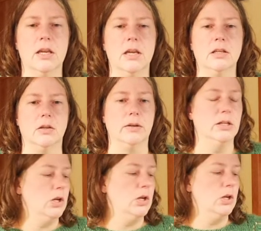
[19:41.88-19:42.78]
So I
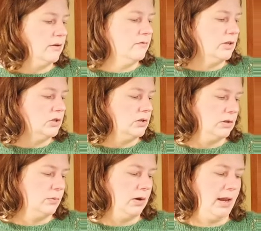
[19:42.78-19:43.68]
did go back and finish
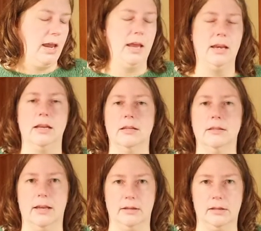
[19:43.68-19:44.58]
this book, and it is
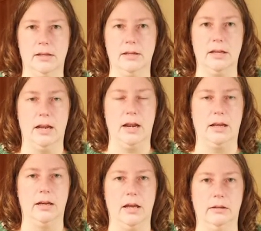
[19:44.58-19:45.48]
excellent, and I
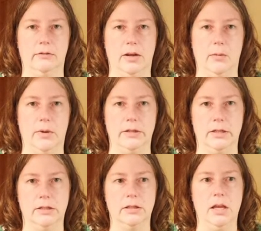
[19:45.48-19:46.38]
can highly recommend
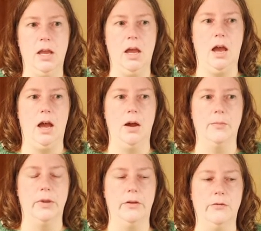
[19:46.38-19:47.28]
it.
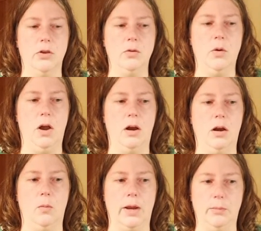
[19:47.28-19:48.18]
If you are
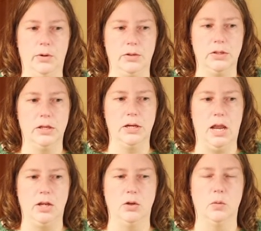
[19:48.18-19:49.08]
a white person
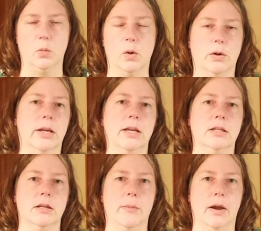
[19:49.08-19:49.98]
and you're
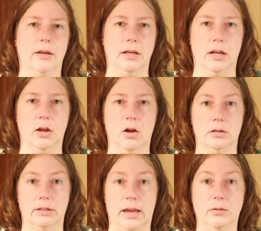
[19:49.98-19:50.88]
worried about getting
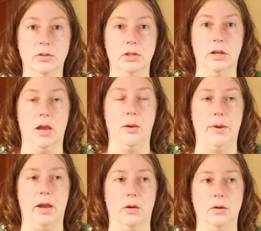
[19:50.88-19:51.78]
called out,
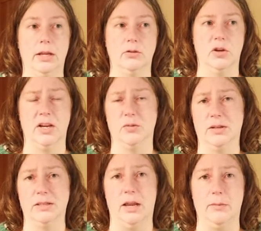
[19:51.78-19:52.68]
about trying to
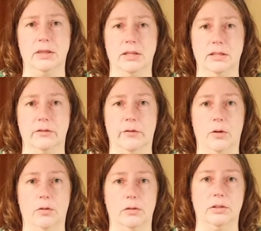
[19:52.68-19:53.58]
examine these
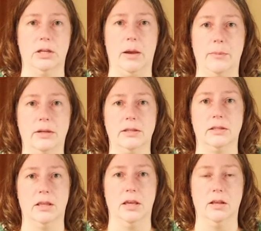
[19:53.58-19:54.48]
difficult
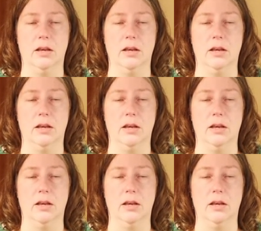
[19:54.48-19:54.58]
topics that,